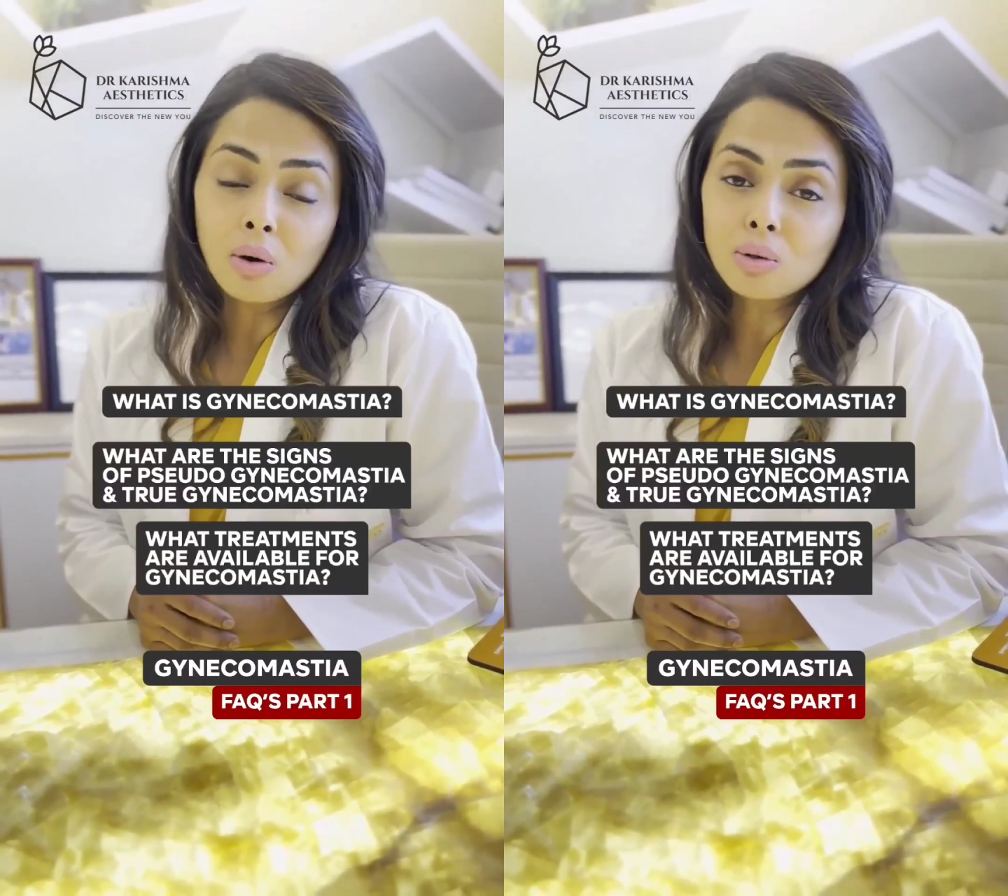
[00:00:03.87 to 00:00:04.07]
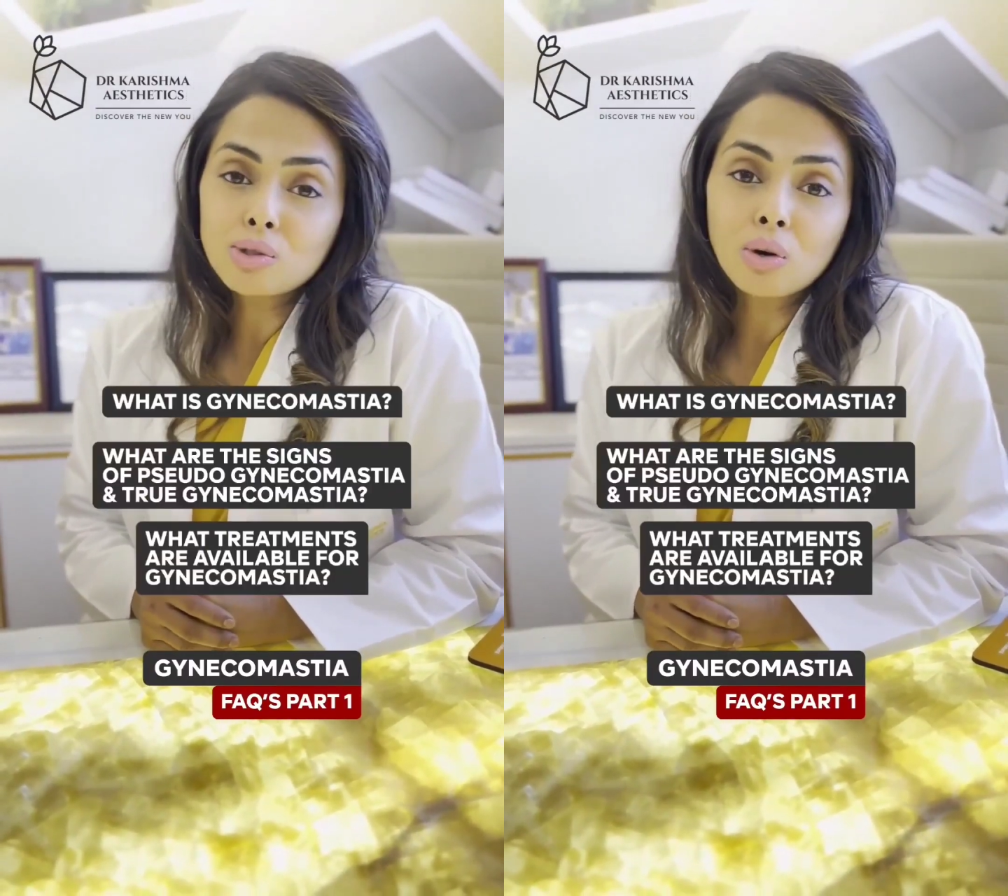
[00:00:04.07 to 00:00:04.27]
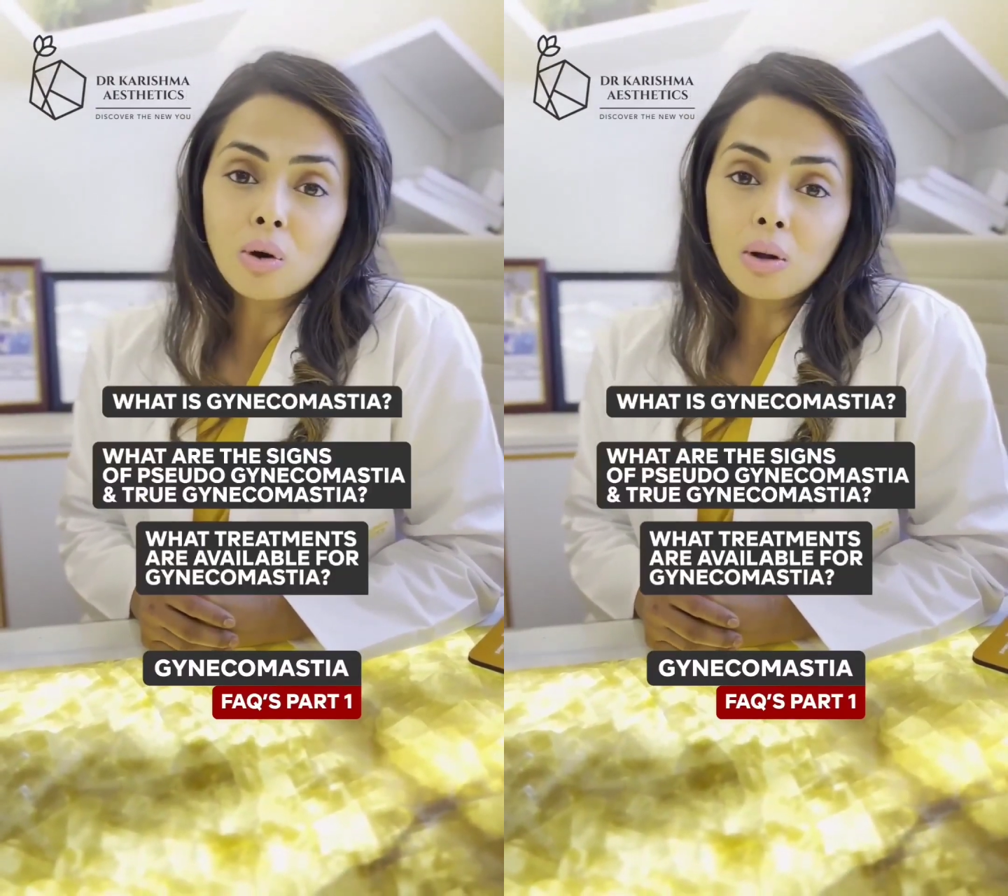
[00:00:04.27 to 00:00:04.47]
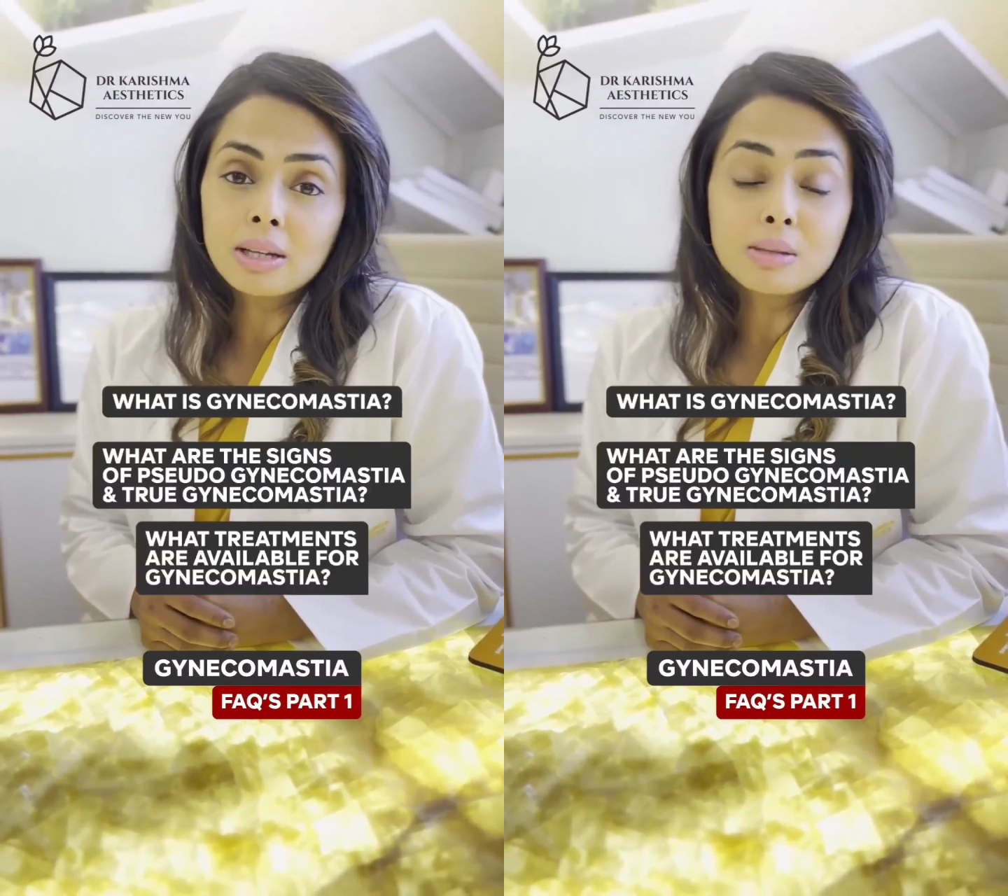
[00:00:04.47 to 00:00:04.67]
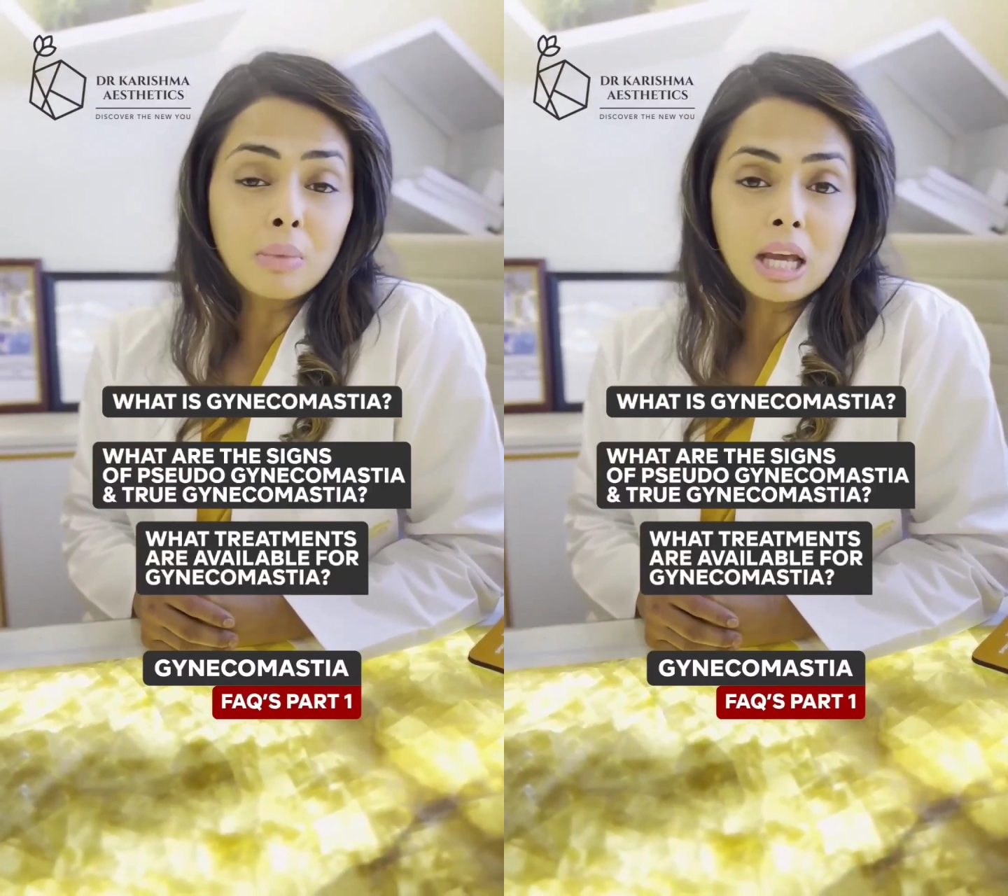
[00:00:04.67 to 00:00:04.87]
also called
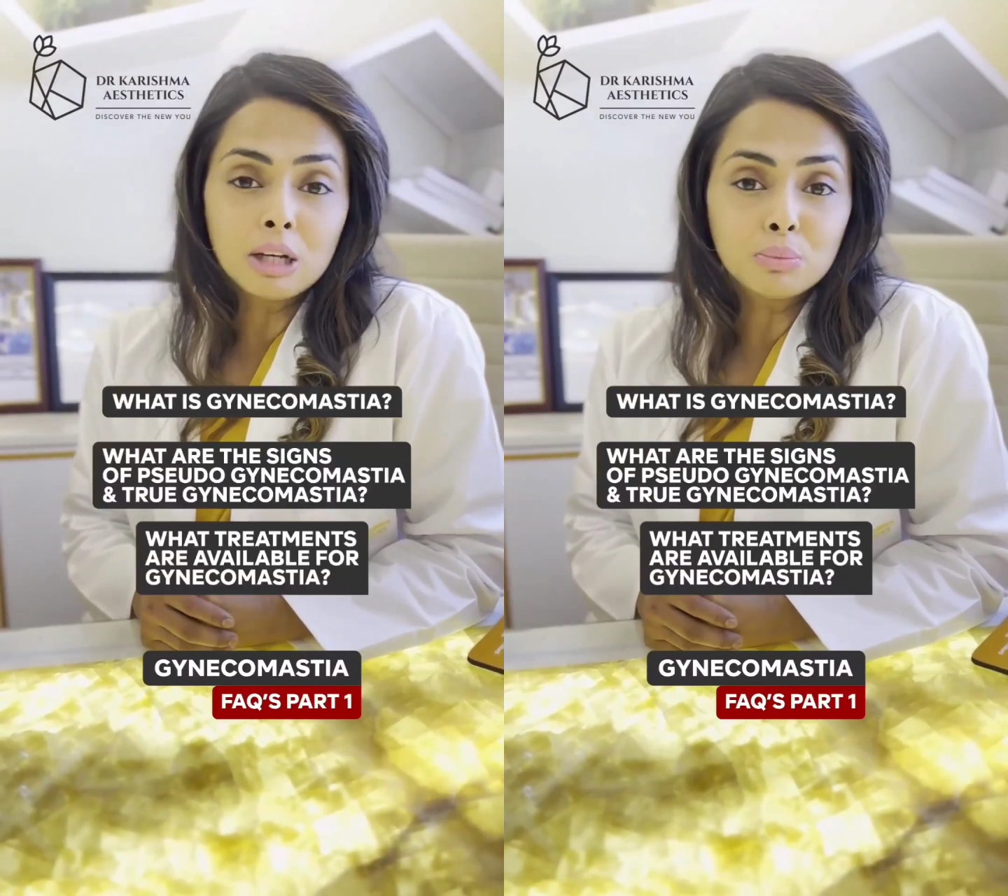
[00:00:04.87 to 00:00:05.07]
as male